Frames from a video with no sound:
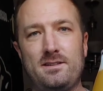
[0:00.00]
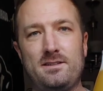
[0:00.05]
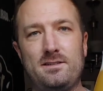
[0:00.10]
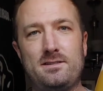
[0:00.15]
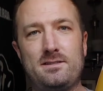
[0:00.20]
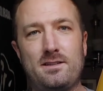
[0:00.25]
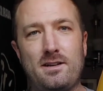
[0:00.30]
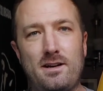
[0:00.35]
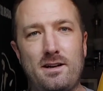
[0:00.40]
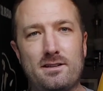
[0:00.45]

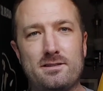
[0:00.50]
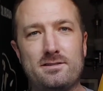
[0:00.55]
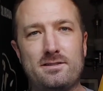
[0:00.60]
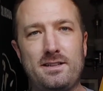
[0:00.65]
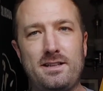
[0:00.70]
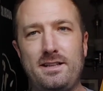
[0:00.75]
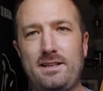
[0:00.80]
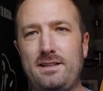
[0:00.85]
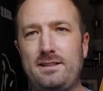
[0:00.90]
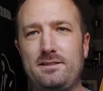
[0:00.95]

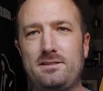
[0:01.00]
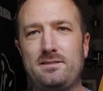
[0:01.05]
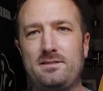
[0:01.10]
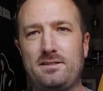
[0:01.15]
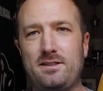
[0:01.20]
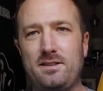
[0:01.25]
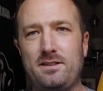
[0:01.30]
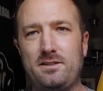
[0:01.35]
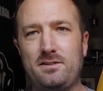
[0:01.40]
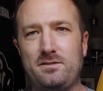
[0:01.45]
Socks and
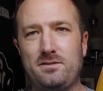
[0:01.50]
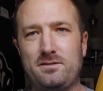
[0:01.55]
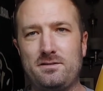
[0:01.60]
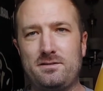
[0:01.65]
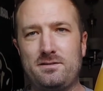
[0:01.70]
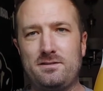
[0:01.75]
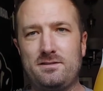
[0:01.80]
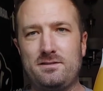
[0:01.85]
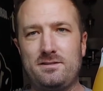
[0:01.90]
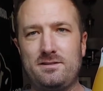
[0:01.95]

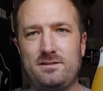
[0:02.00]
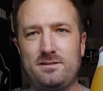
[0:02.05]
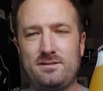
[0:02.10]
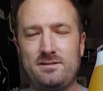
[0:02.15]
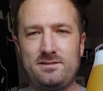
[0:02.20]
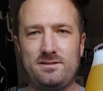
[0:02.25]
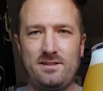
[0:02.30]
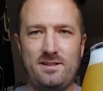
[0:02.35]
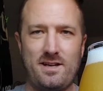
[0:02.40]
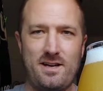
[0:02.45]
sandals.
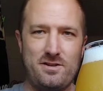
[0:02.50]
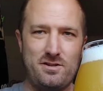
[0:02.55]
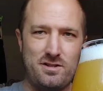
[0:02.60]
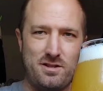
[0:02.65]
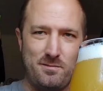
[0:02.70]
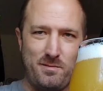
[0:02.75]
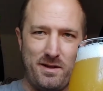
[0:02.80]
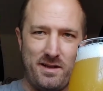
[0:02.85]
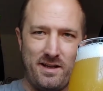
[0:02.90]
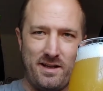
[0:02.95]
I used
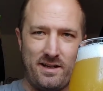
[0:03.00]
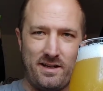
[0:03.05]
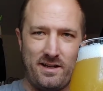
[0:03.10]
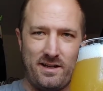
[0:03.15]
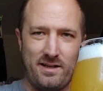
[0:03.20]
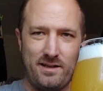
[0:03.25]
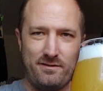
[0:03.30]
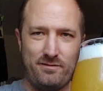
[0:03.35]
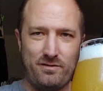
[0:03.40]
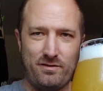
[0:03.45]
to be that
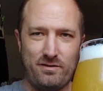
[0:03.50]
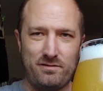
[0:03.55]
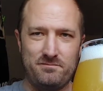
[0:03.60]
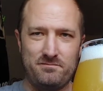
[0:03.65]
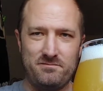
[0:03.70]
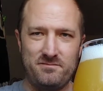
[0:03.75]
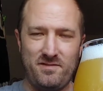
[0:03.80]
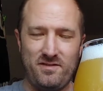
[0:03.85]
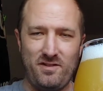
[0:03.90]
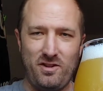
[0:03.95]
guy for
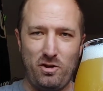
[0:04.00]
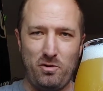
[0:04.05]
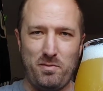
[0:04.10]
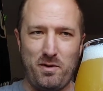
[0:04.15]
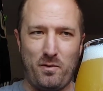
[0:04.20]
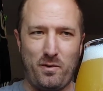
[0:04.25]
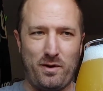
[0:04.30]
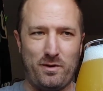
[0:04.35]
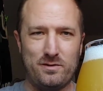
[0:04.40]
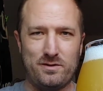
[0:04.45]
a little
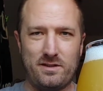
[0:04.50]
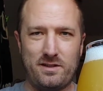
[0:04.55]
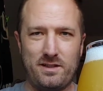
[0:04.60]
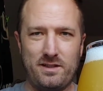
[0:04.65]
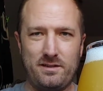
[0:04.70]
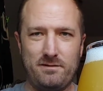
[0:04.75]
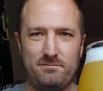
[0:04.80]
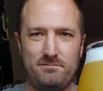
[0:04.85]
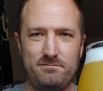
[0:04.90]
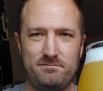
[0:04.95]
bit when I was a
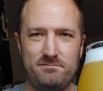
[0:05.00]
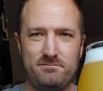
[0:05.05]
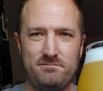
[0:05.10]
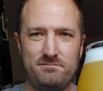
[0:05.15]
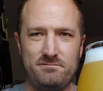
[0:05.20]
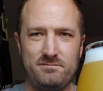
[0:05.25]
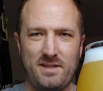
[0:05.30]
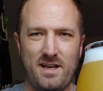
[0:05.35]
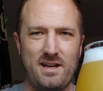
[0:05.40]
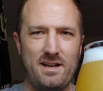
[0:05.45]
kid.
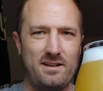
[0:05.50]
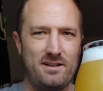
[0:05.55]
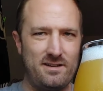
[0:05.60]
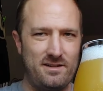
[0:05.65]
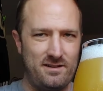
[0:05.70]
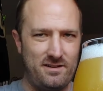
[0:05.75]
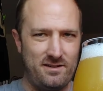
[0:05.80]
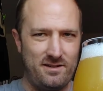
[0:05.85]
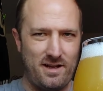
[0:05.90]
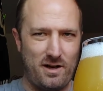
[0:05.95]
Not
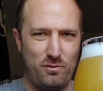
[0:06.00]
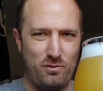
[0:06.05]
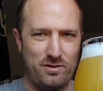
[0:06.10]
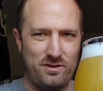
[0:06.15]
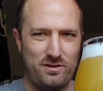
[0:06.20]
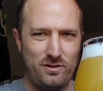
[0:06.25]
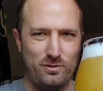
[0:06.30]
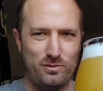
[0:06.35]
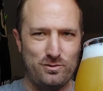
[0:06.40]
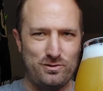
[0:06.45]
not
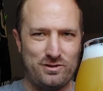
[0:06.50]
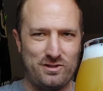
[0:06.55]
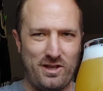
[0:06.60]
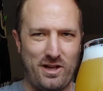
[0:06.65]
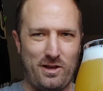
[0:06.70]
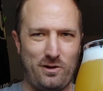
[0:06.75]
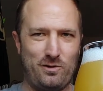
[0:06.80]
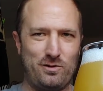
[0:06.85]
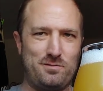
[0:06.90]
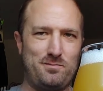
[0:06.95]
with those
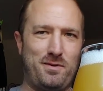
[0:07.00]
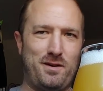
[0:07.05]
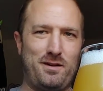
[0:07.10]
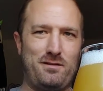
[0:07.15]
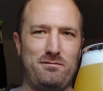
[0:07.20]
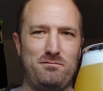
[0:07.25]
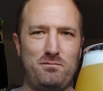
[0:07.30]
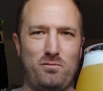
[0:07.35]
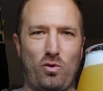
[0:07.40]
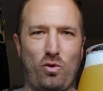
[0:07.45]
sandals,
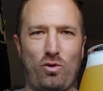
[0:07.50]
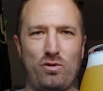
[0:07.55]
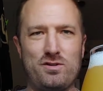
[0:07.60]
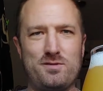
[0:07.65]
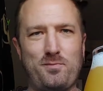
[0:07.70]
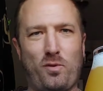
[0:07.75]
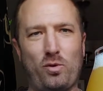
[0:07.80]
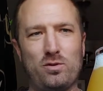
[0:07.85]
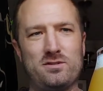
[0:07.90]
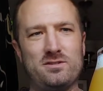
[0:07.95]
but more
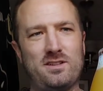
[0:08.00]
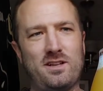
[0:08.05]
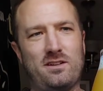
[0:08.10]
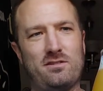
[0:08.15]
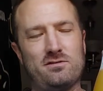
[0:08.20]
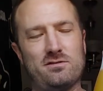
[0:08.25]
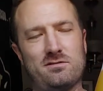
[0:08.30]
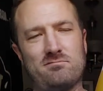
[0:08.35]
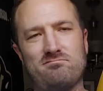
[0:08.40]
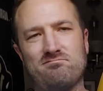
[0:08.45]
sports
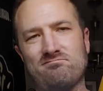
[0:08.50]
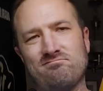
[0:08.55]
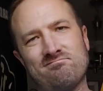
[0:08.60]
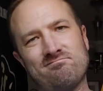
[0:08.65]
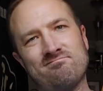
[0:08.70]
sandals. And